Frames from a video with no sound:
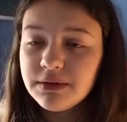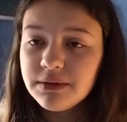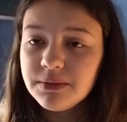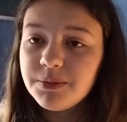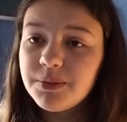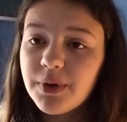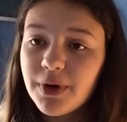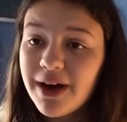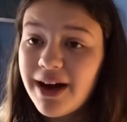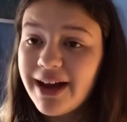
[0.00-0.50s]

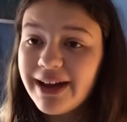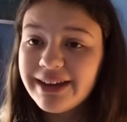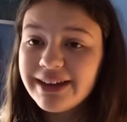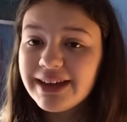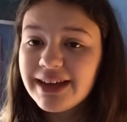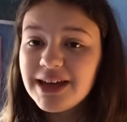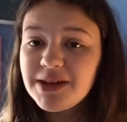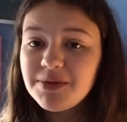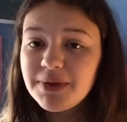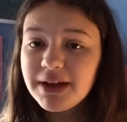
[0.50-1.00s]
But I
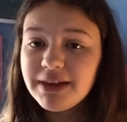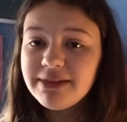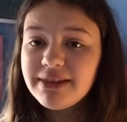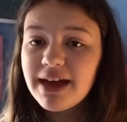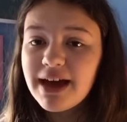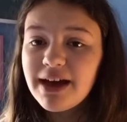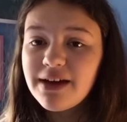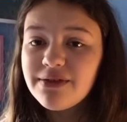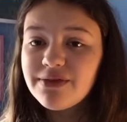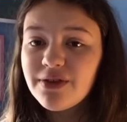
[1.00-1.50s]
keep it in
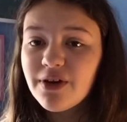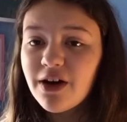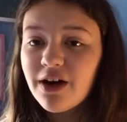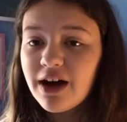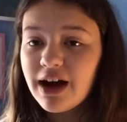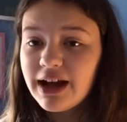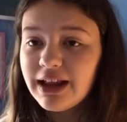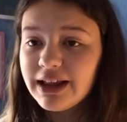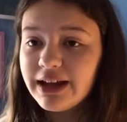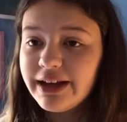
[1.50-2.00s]
there for
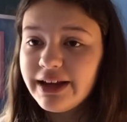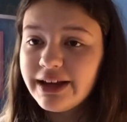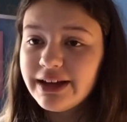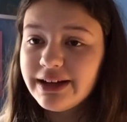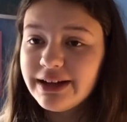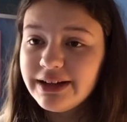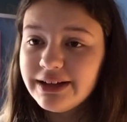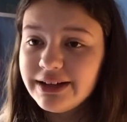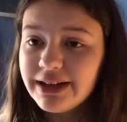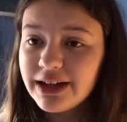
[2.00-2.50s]
highlighting
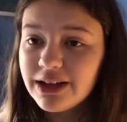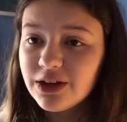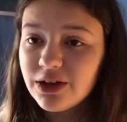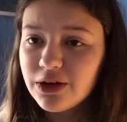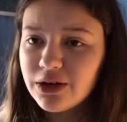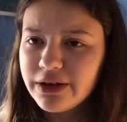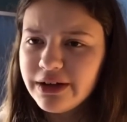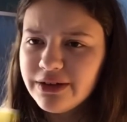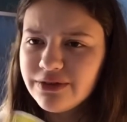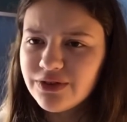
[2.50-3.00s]
in
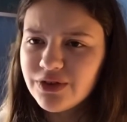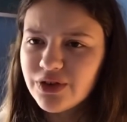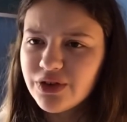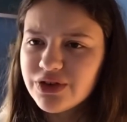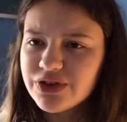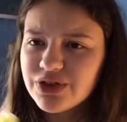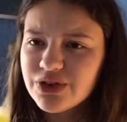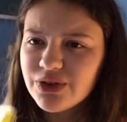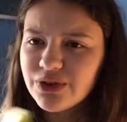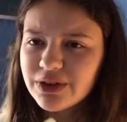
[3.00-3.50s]
yellow, even though
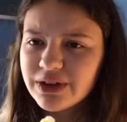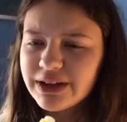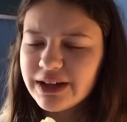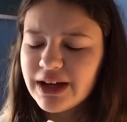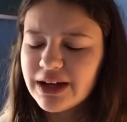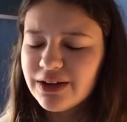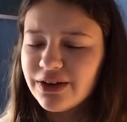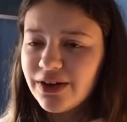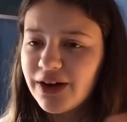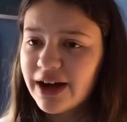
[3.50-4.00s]
it's an ugly
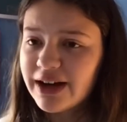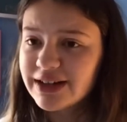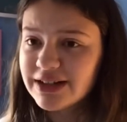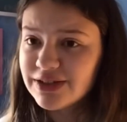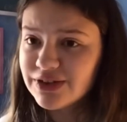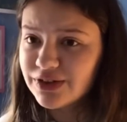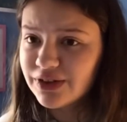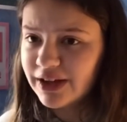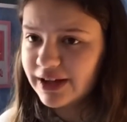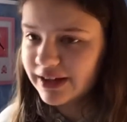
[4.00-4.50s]
yellow and I
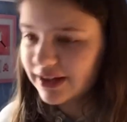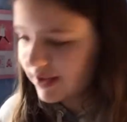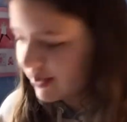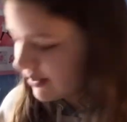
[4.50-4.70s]
don't like it.